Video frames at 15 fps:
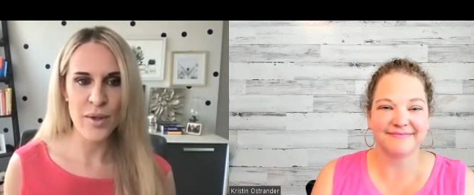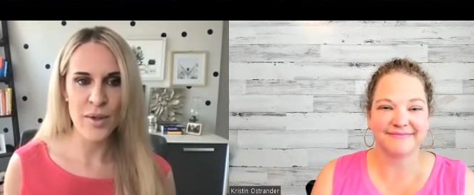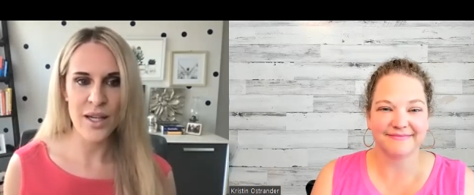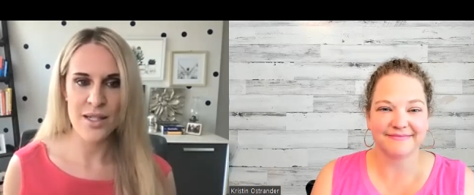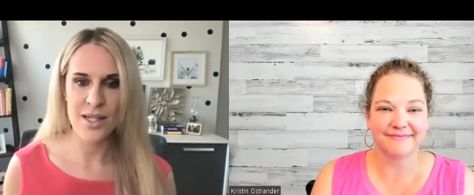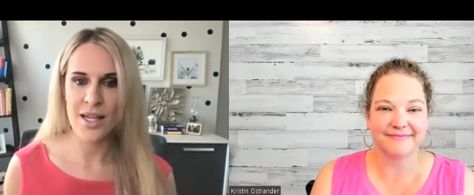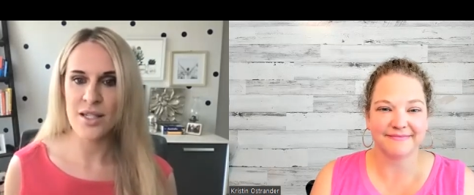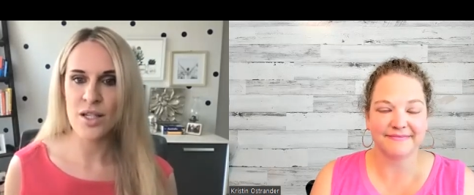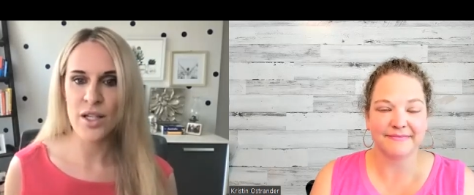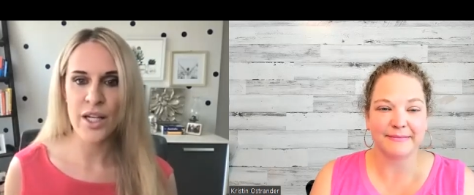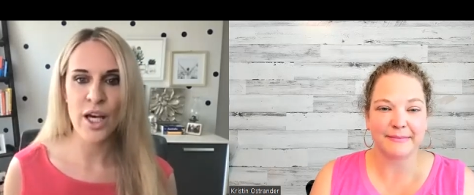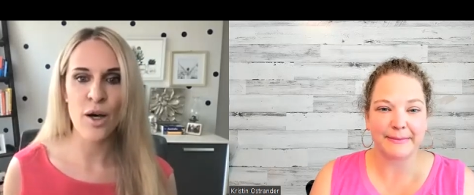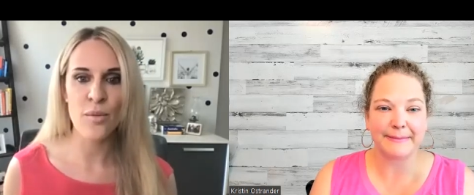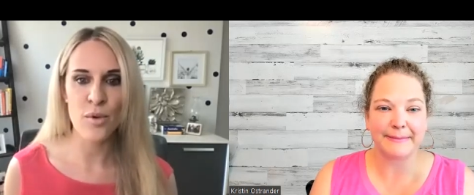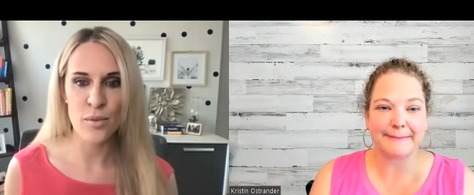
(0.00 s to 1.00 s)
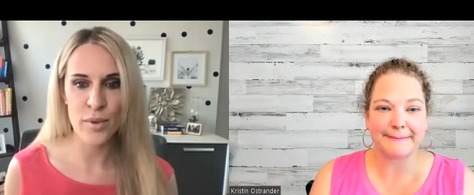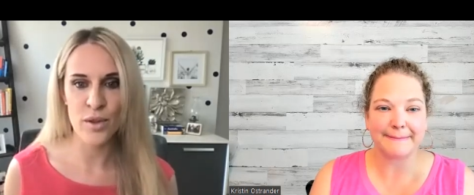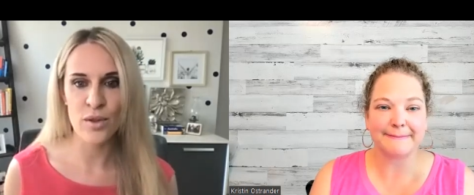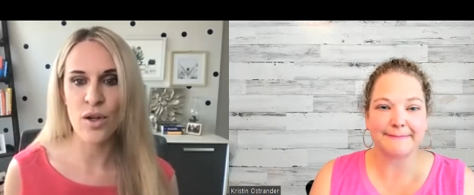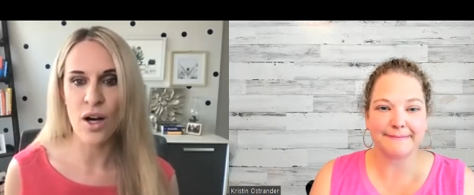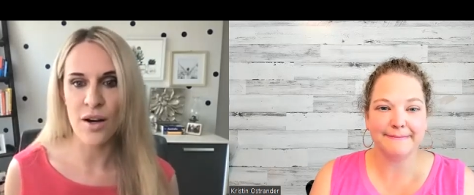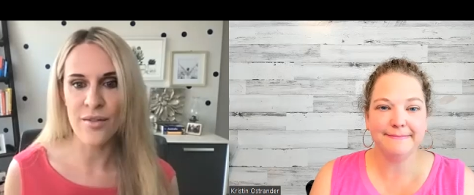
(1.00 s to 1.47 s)
Speaker 1: because that's going to help you
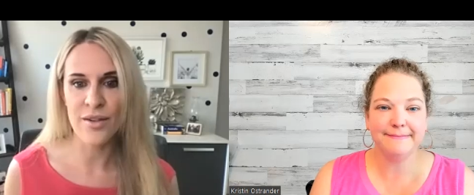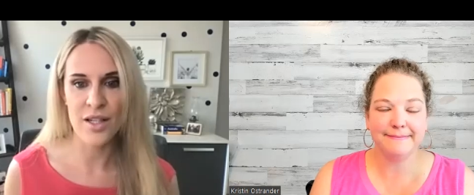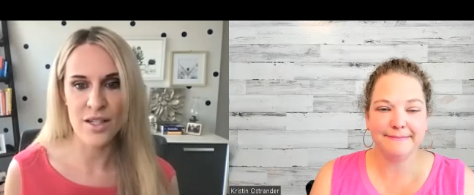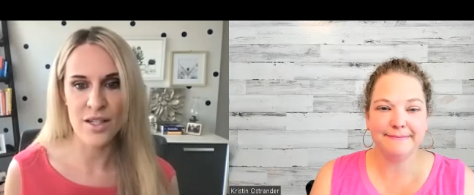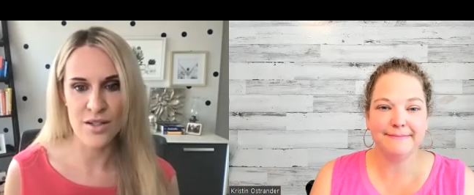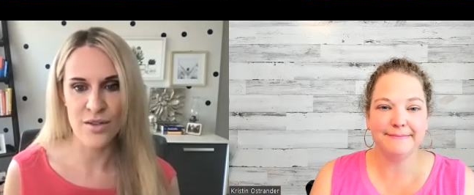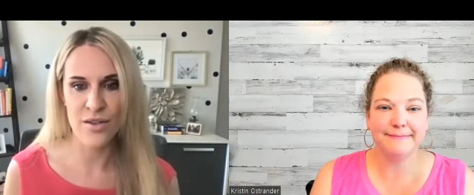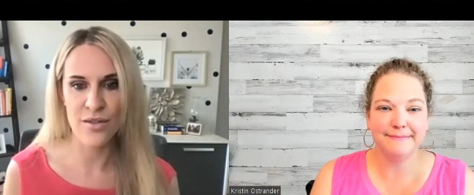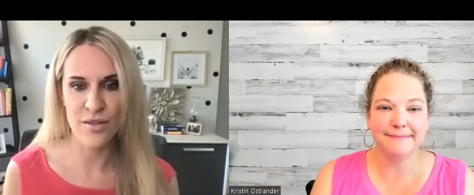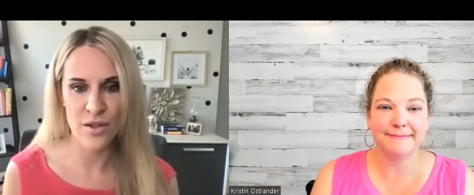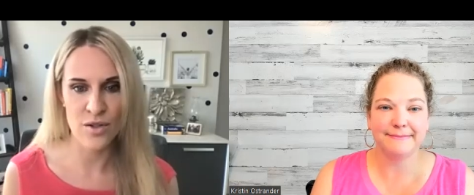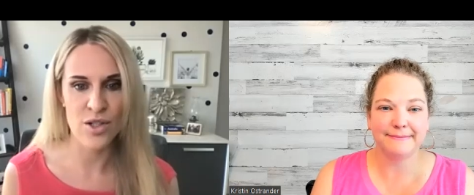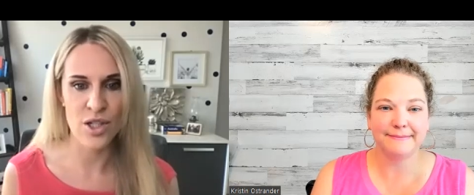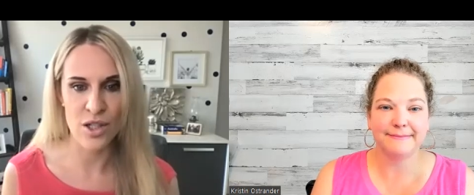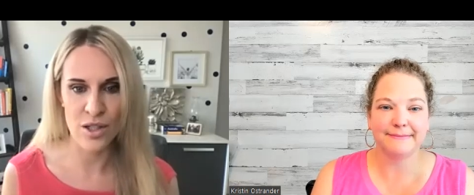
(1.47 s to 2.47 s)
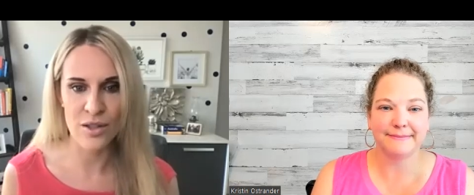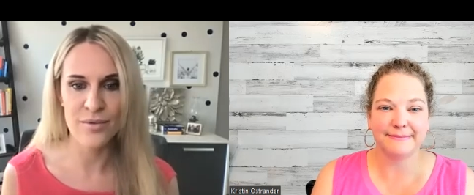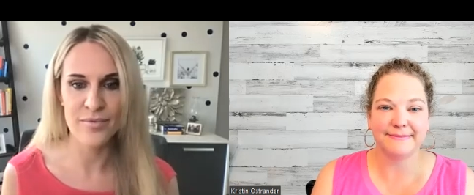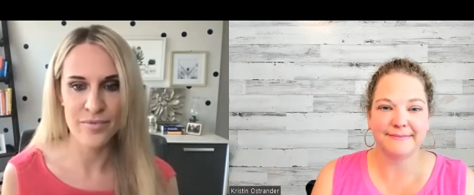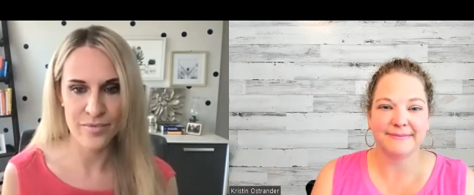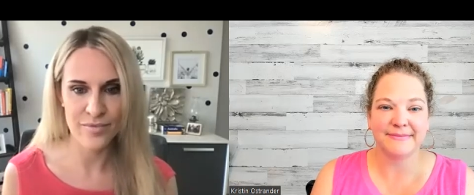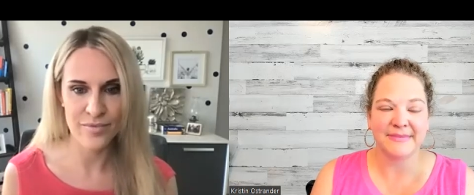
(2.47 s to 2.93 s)
build confidence for the future.
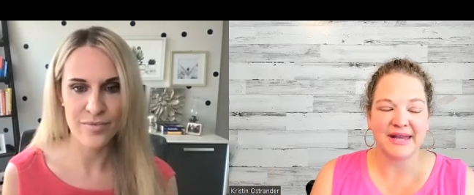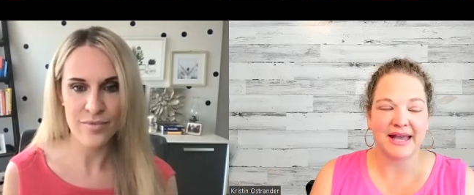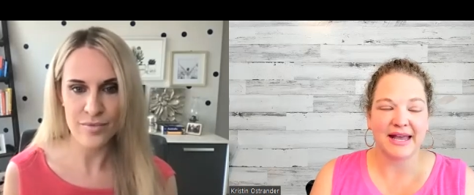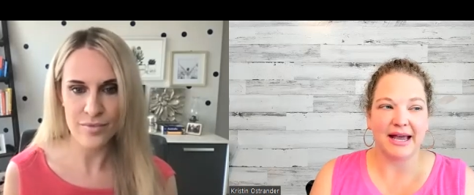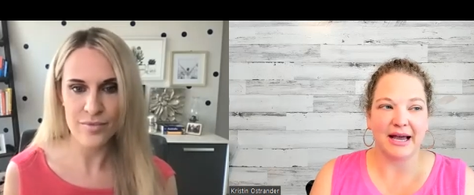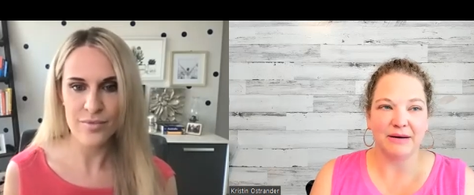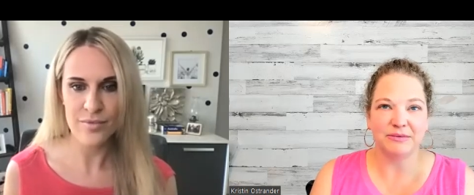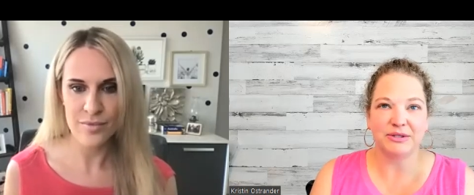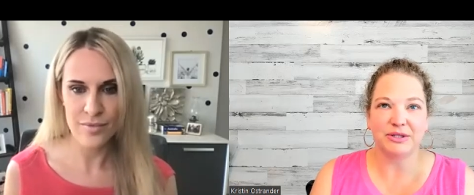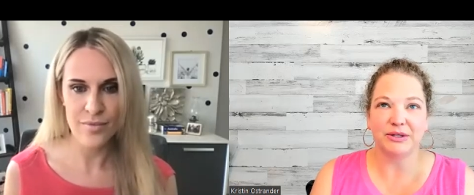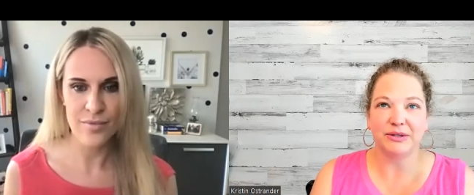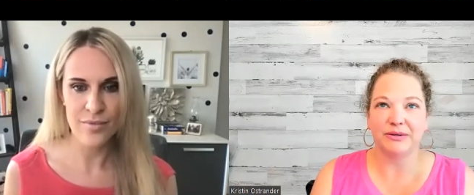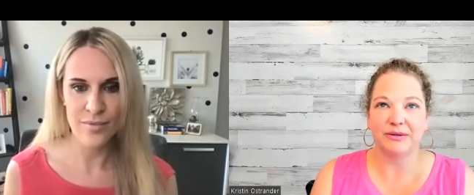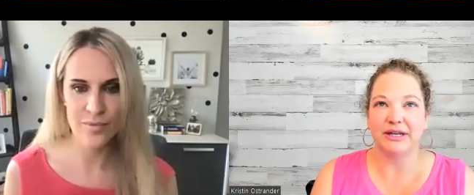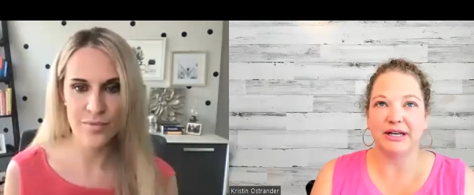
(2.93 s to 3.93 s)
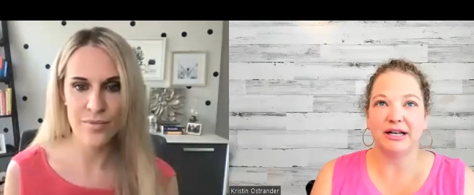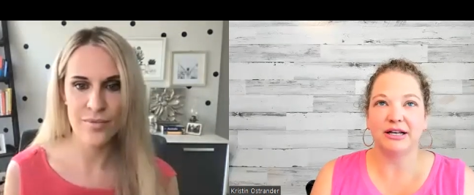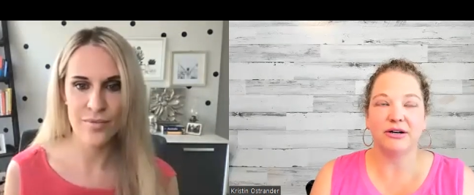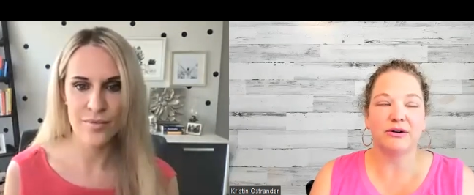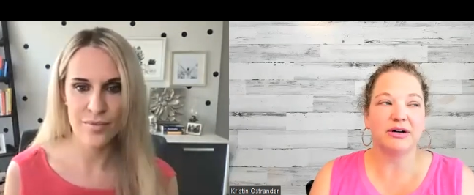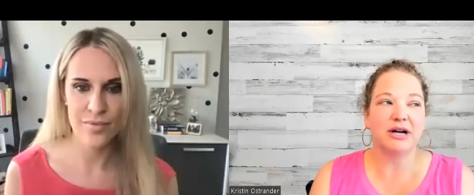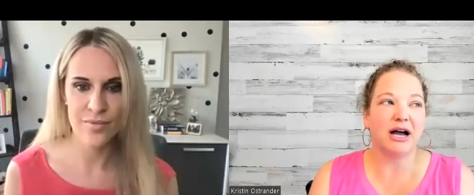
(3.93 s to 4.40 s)
Speaker 2: Absolutely. And
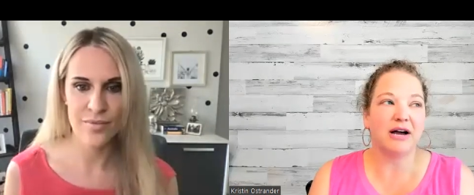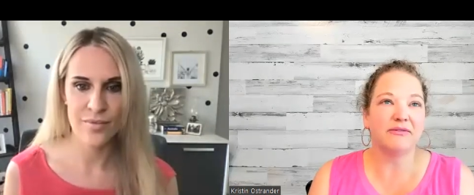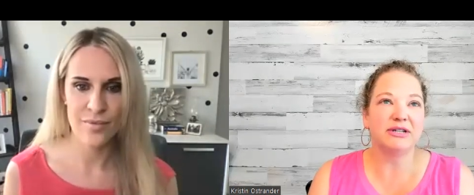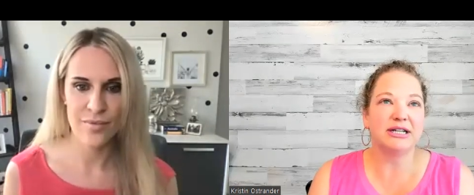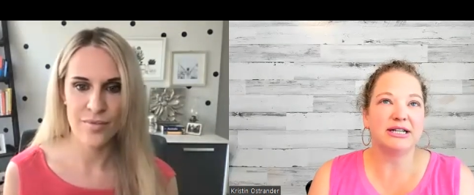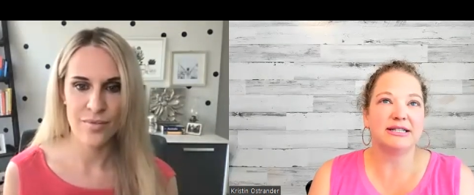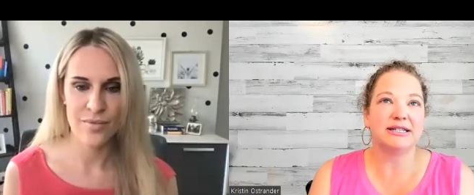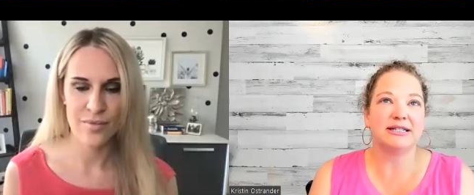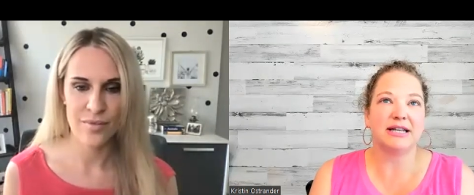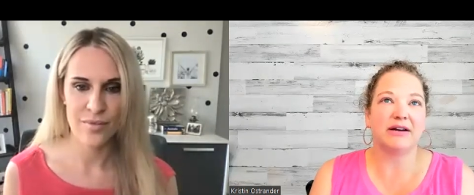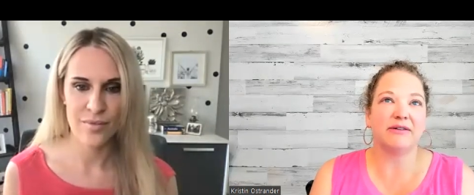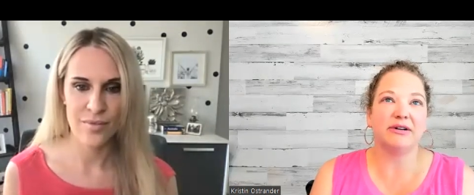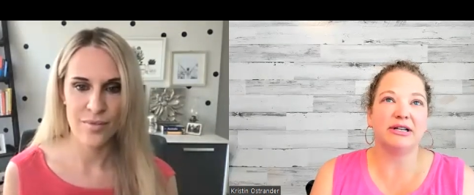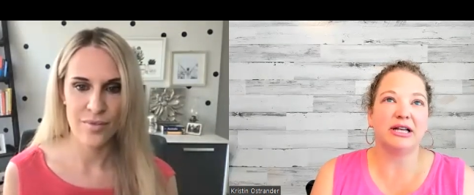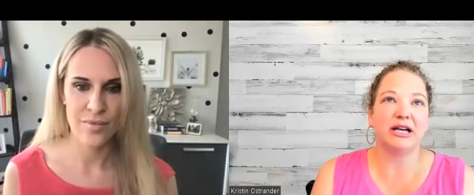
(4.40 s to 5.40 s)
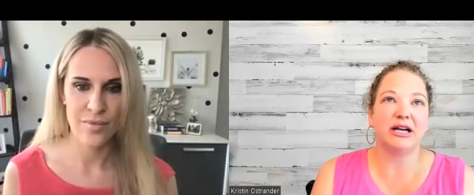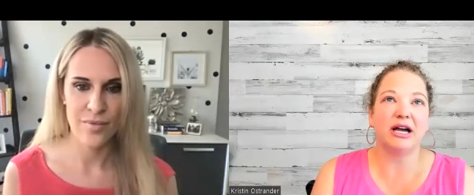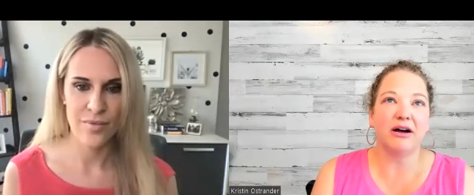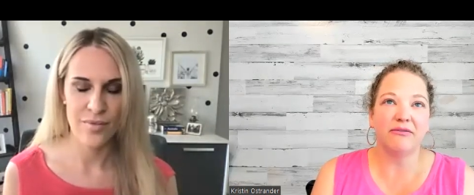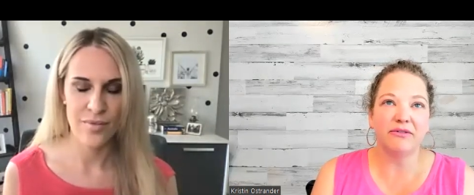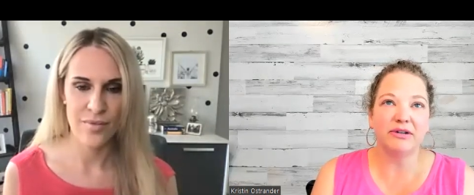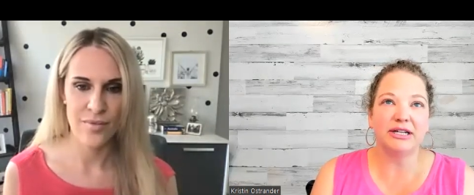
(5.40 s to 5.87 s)
you know, confidence is everything.
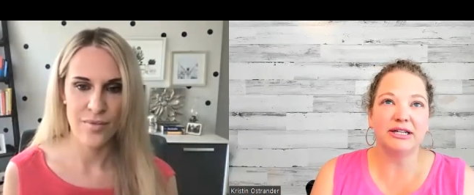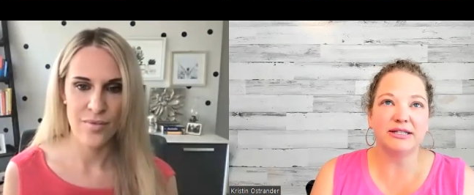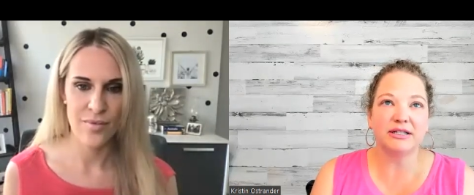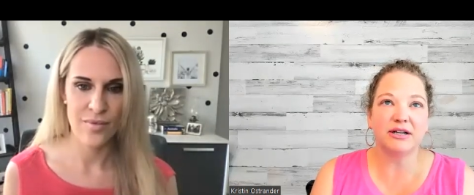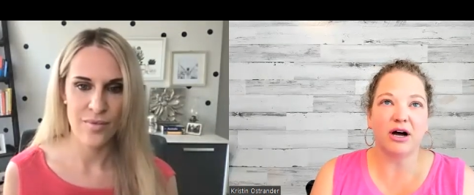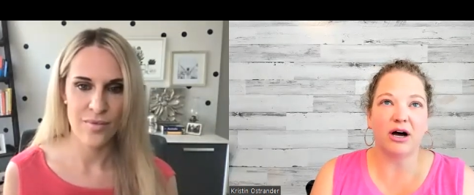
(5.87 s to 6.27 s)
Confidence